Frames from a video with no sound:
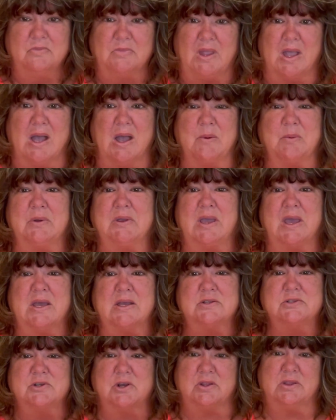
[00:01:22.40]
I will go
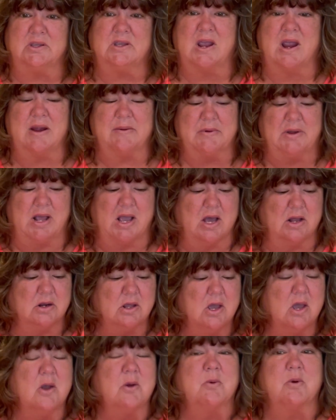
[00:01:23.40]
ahead, turn the camera down,
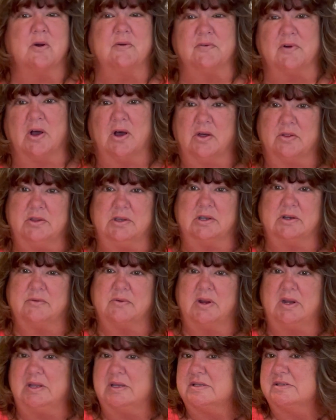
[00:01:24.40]
go over all the
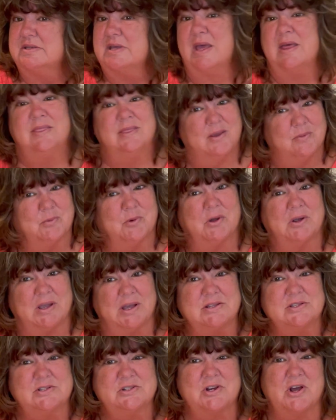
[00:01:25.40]
ingredients, and then we'll
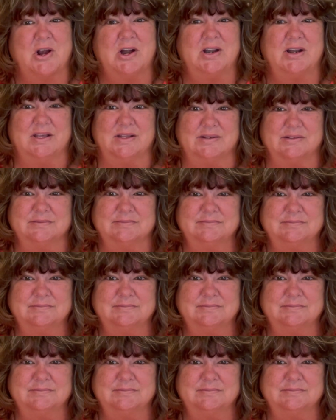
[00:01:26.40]
get started.